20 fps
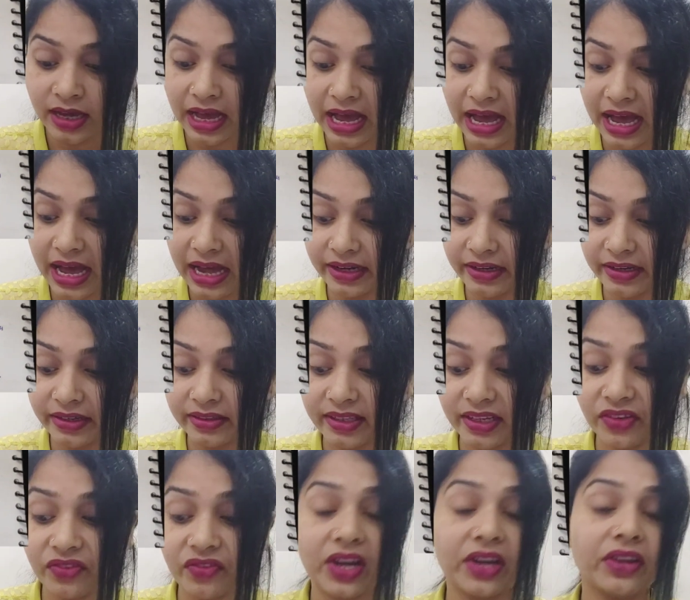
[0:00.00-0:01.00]
And
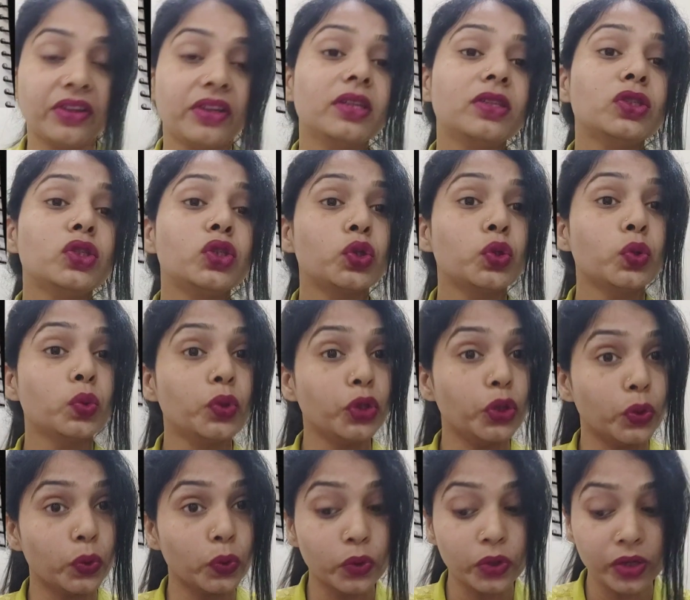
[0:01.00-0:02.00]
that radiates to
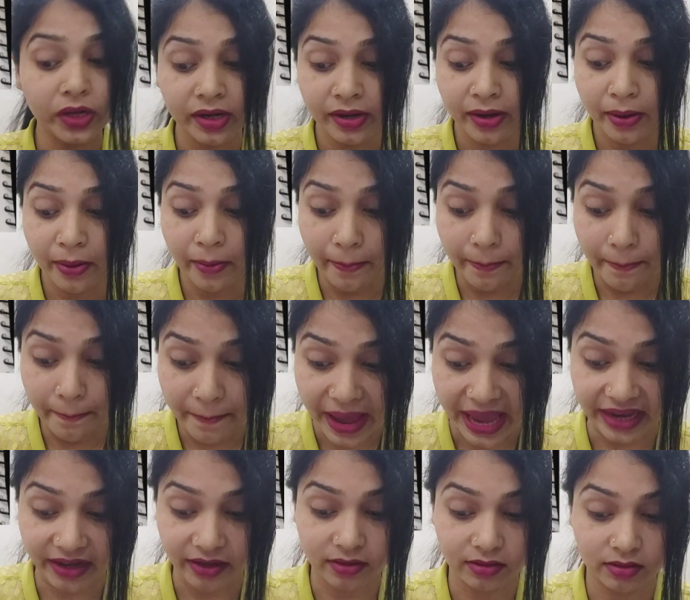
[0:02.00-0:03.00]
your
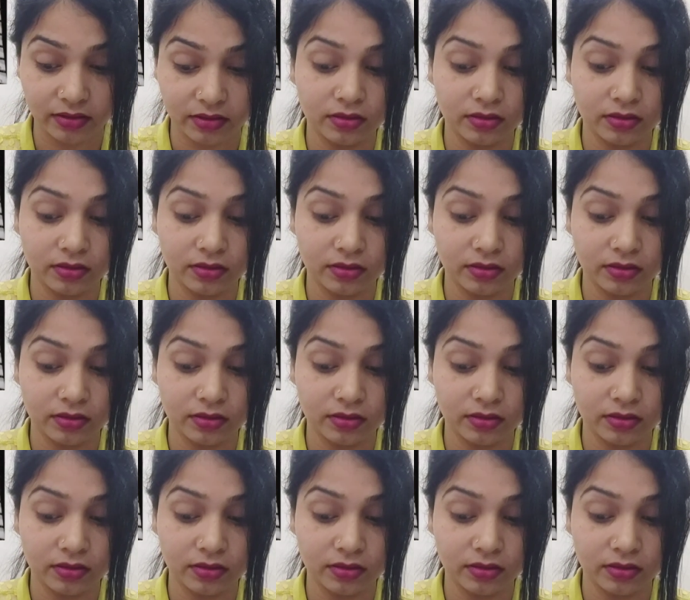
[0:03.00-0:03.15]
back.